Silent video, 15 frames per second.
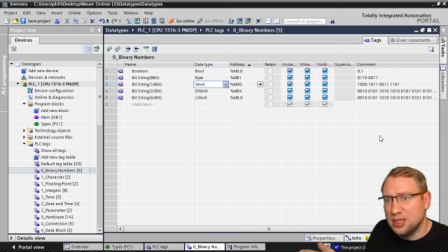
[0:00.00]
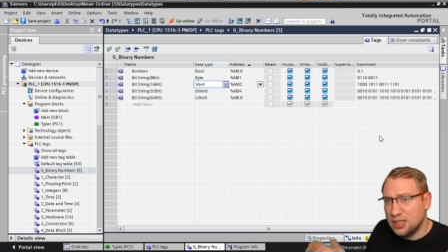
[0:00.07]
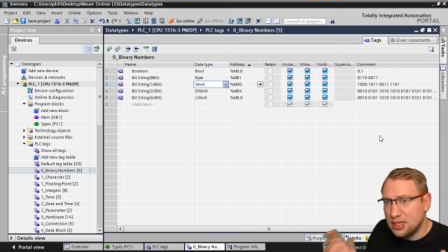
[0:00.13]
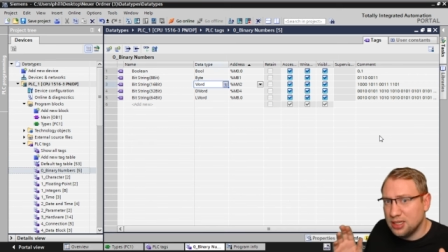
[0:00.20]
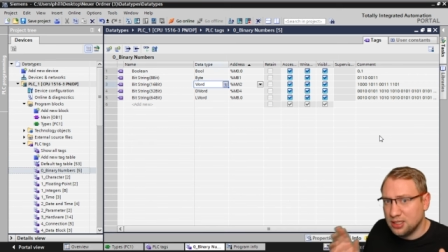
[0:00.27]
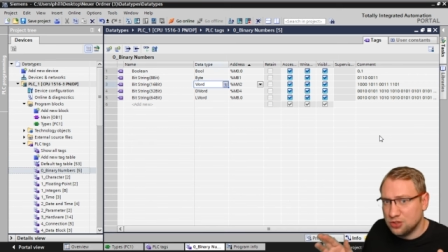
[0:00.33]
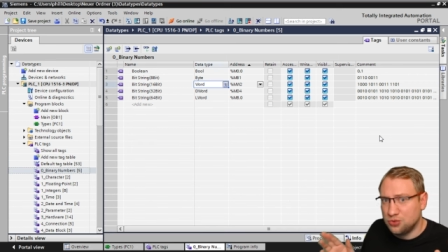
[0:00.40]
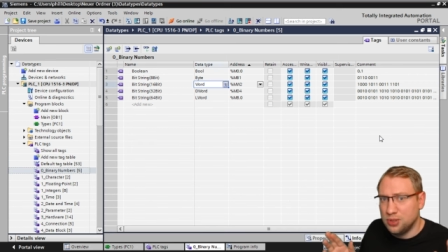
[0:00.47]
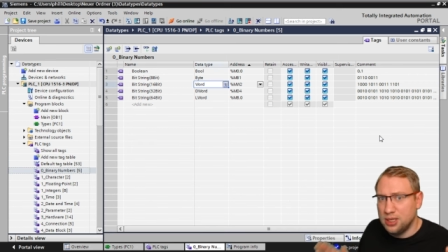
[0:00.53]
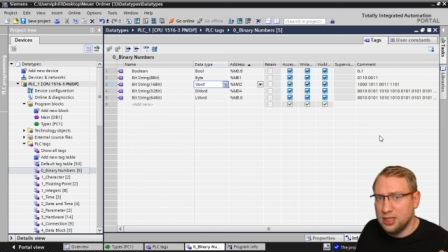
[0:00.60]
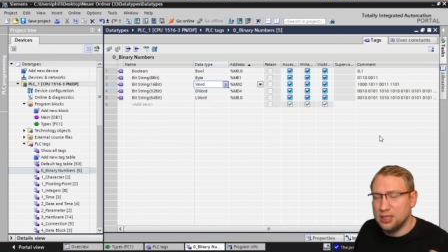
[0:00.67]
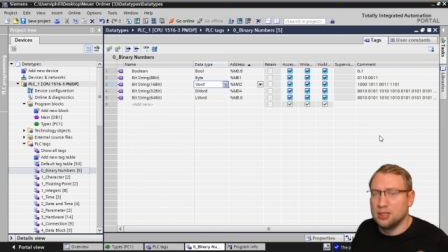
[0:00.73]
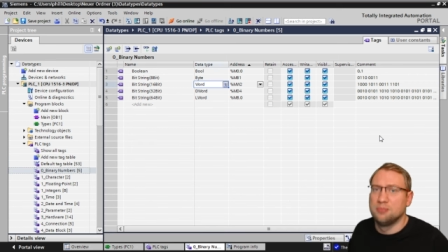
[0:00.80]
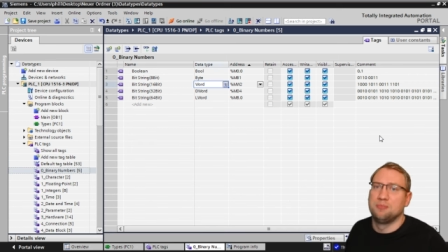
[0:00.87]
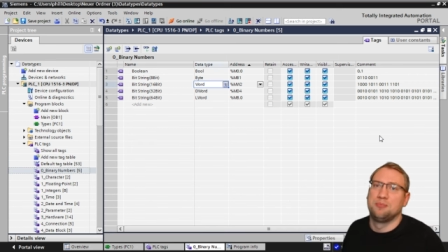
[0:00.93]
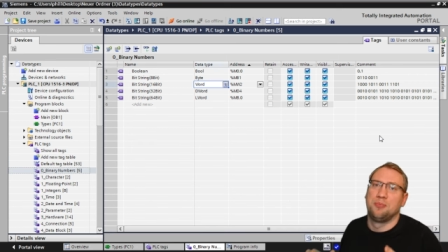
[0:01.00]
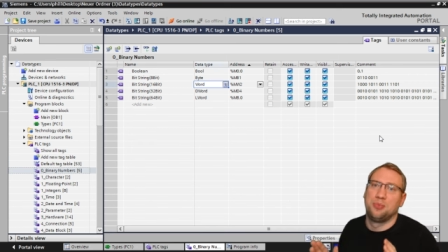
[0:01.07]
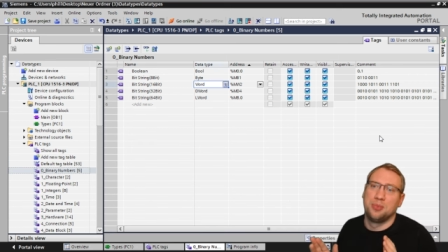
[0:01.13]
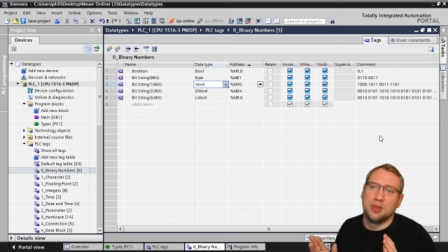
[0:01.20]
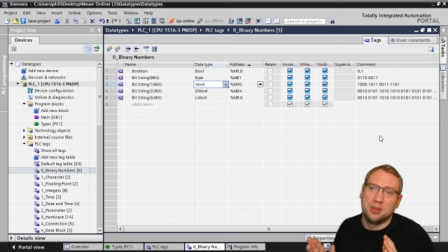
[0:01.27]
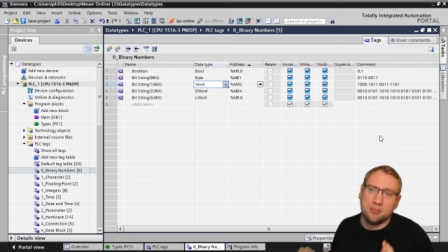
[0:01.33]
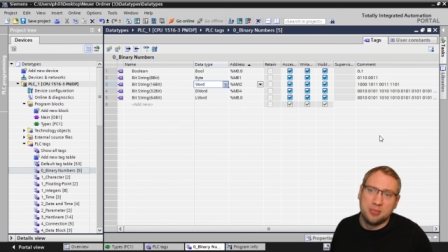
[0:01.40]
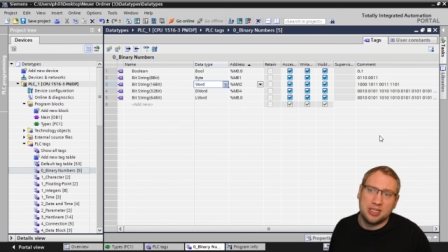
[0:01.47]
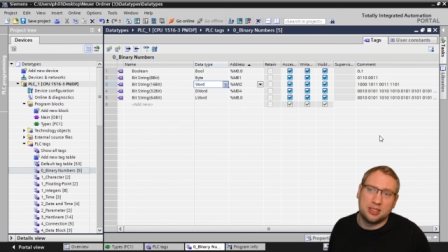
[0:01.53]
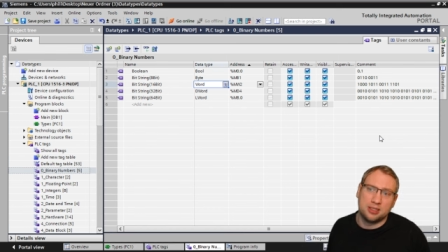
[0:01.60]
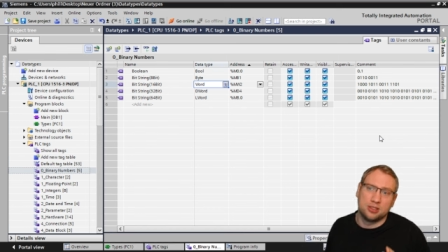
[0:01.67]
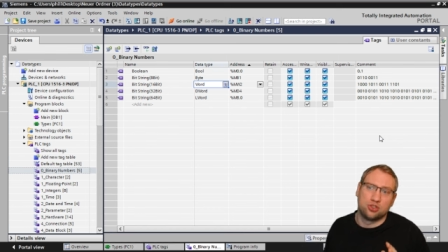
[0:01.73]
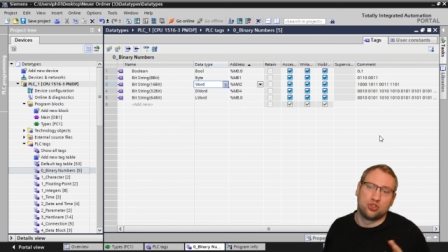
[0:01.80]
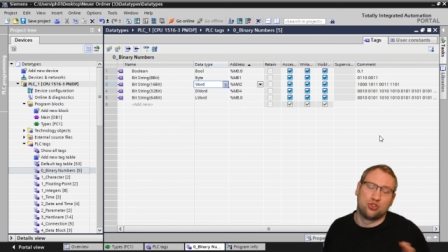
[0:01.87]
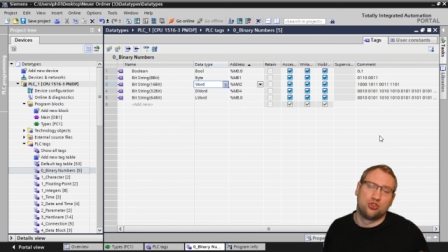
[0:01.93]
It is really a bit
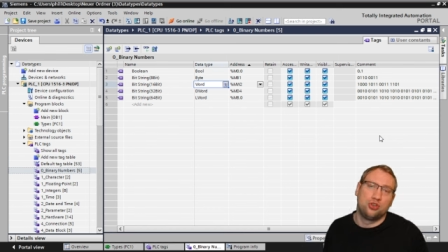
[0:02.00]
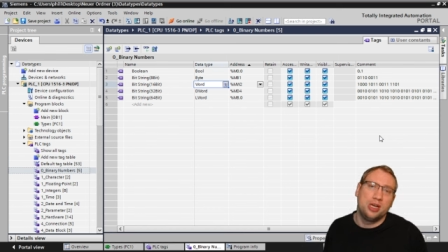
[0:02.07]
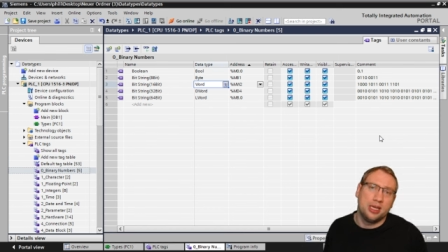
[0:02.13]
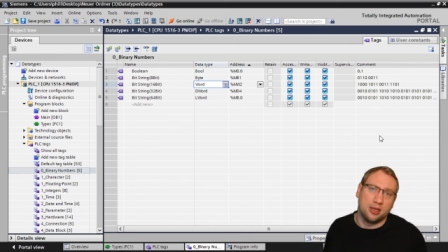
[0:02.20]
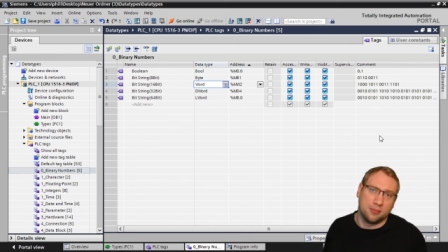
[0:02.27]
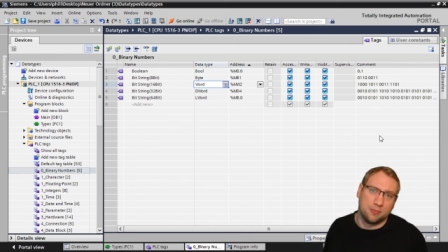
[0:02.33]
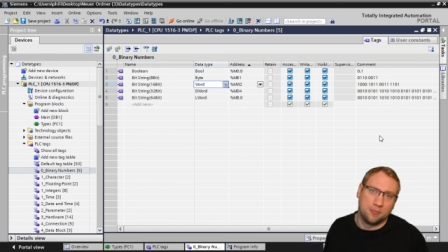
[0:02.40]
string.